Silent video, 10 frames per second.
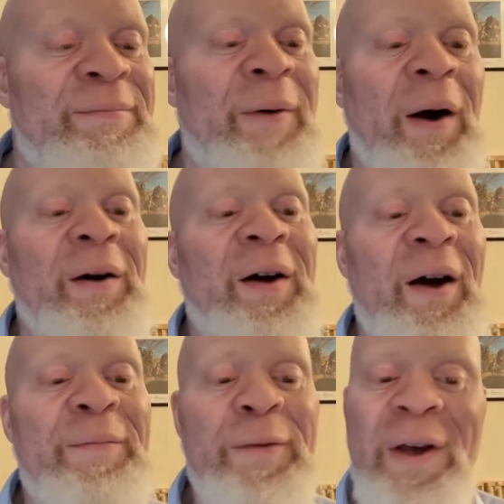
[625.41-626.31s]
fuck,
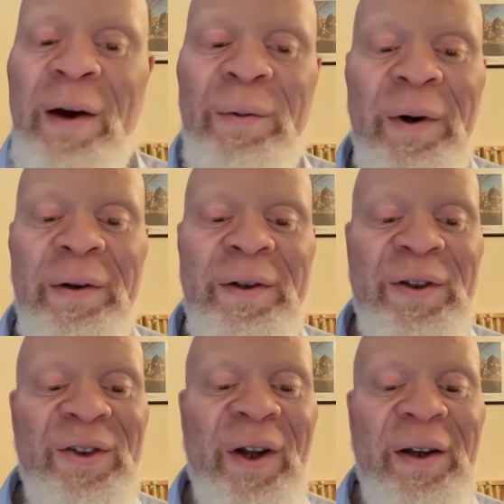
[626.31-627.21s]
I forget where in the
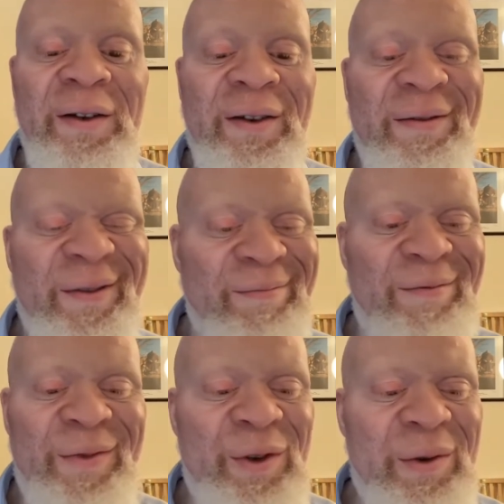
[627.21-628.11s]
States,
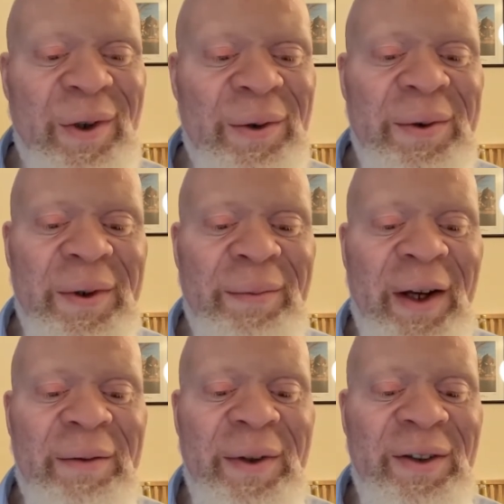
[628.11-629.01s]
New York
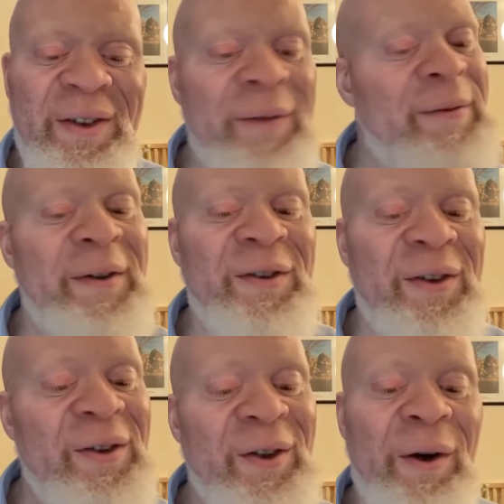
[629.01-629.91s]
maybe, San
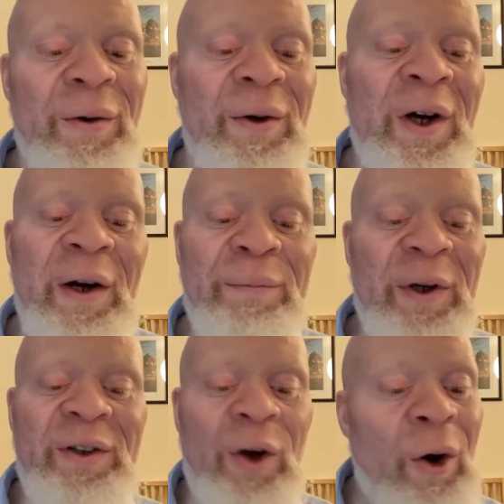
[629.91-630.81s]
Francisco,
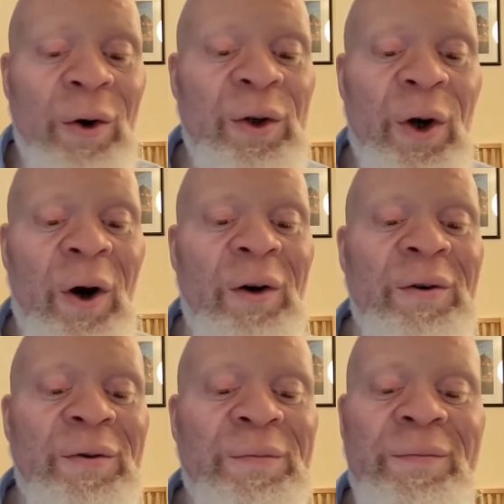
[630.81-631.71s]
but to Hong
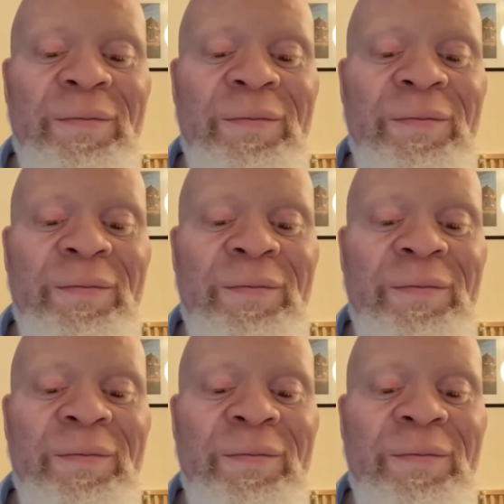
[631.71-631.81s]
Kong.